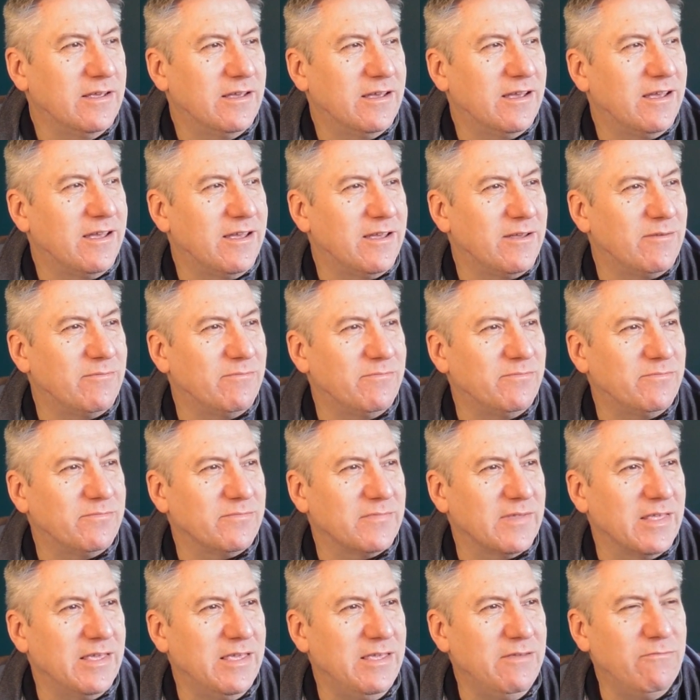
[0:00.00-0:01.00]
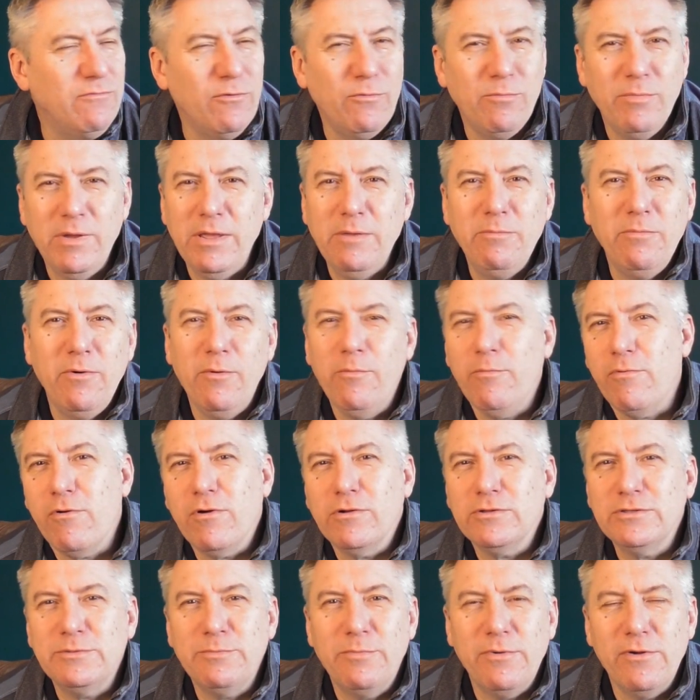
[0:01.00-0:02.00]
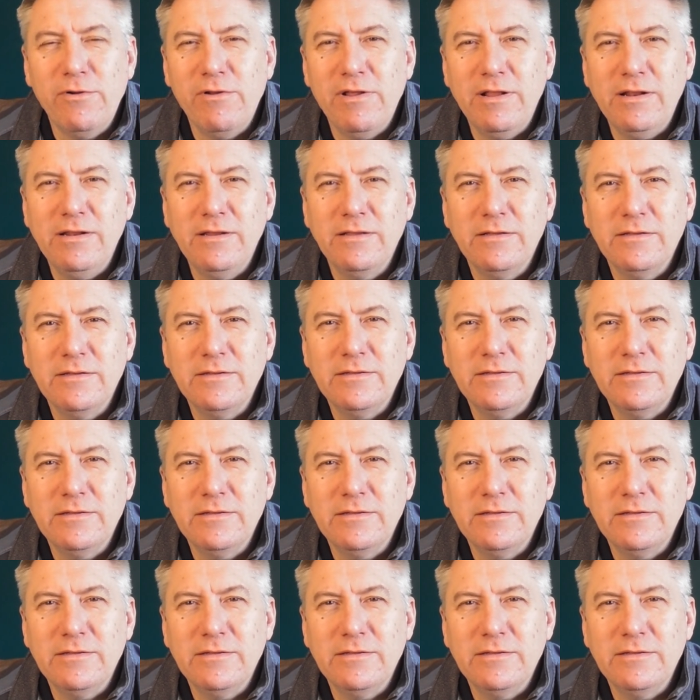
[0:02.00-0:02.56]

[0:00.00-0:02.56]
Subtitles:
evil people prospering,